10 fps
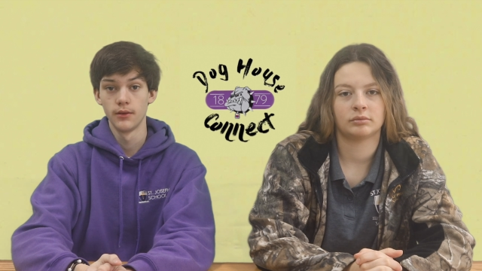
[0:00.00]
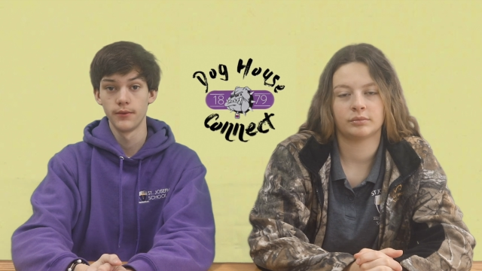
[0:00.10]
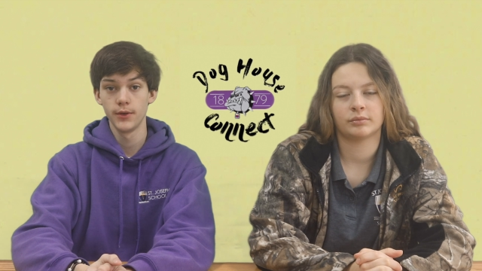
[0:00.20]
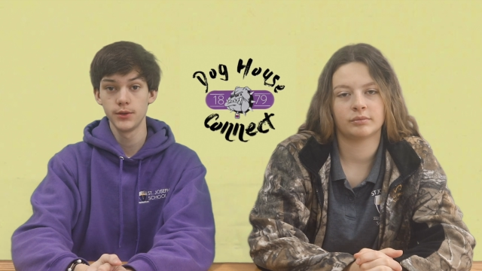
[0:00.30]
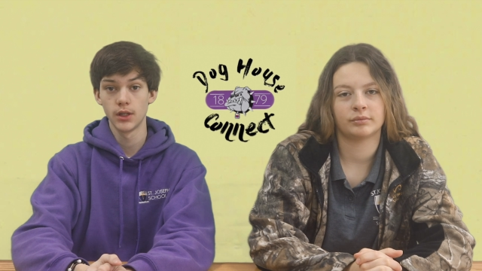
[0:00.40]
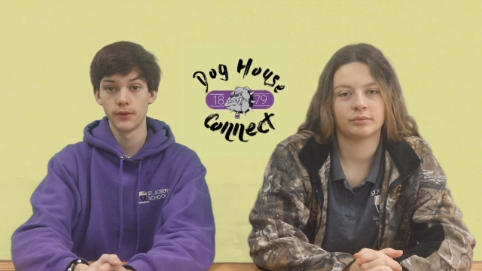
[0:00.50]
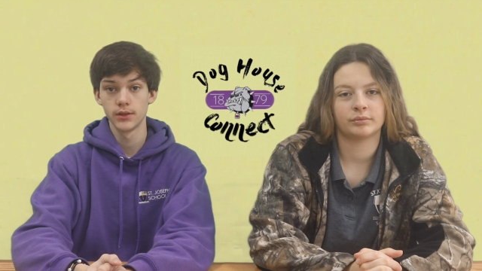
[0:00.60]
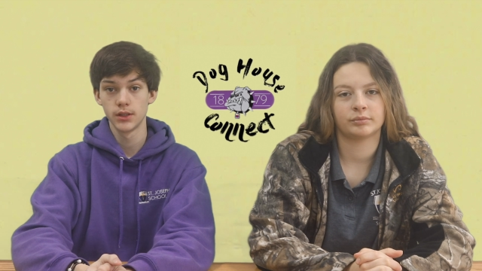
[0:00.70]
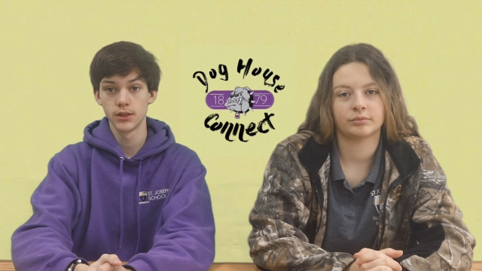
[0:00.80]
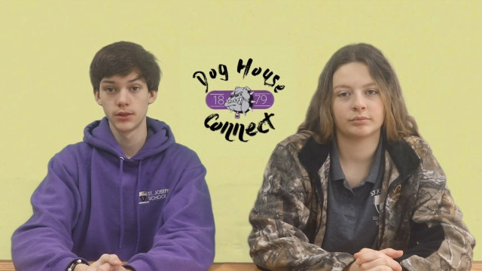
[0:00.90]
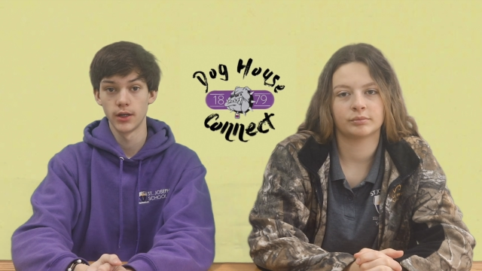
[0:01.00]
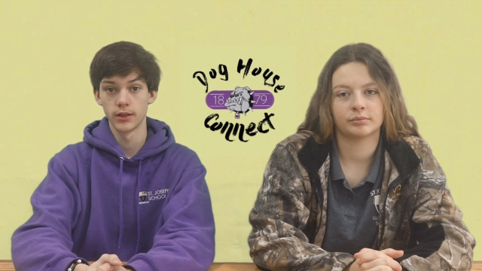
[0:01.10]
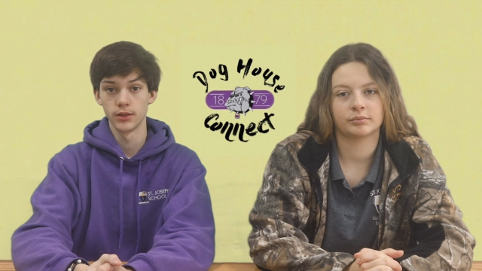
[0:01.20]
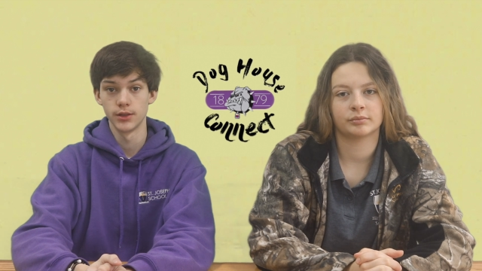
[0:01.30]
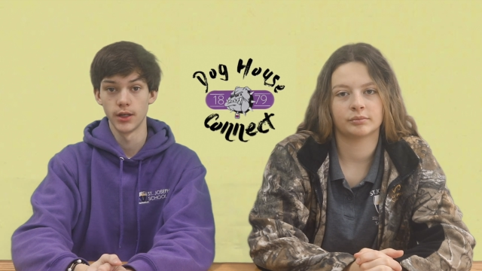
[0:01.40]
Speaker 1: Food Services
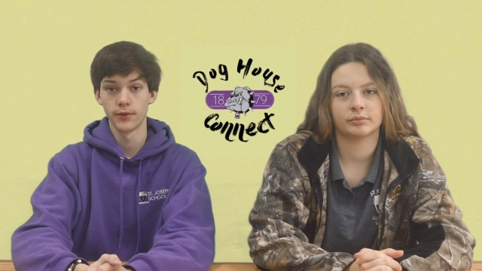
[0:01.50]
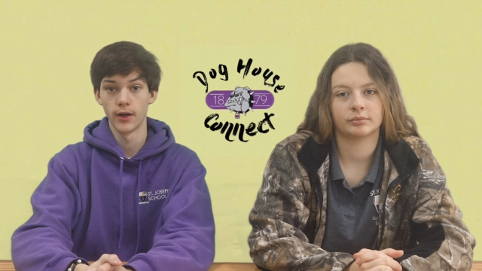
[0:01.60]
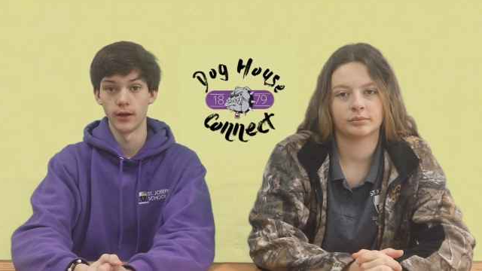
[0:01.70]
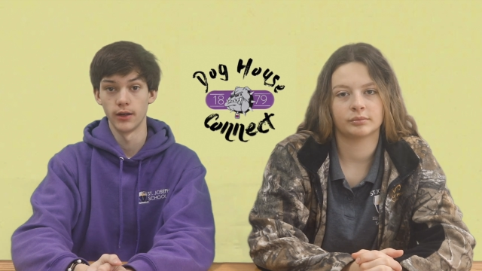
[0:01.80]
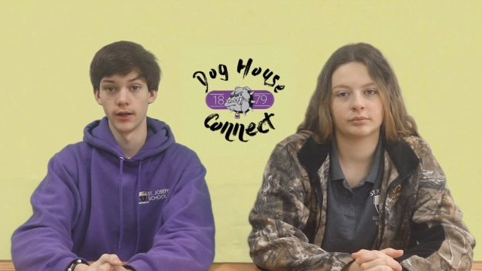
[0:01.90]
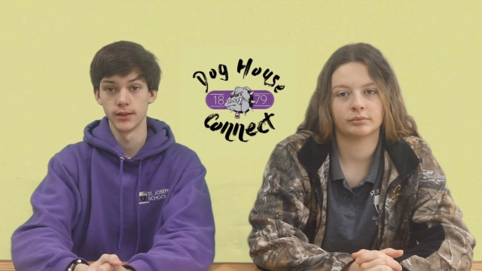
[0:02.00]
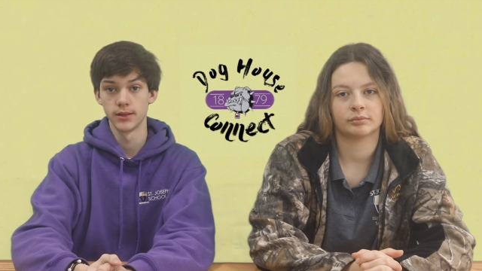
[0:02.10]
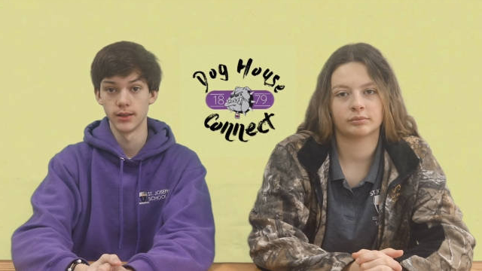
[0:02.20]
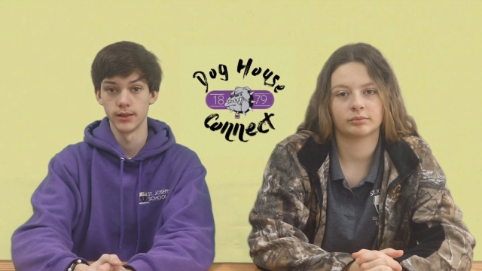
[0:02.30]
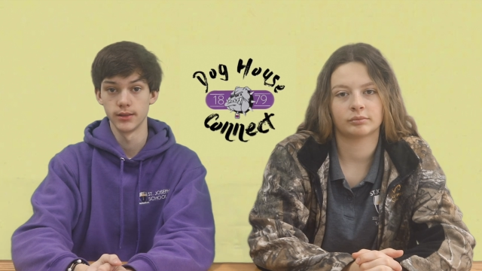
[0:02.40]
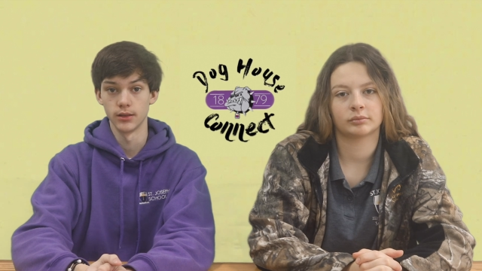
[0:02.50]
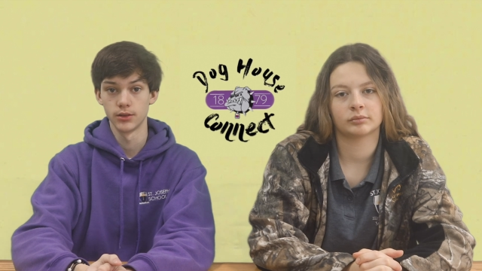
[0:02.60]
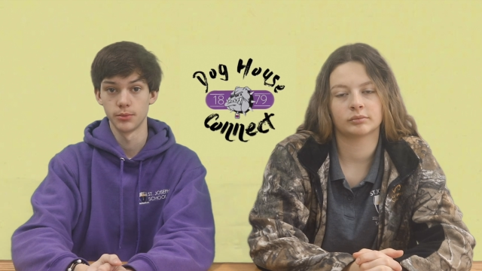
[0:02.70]
Director Jeff Carter has today's lunch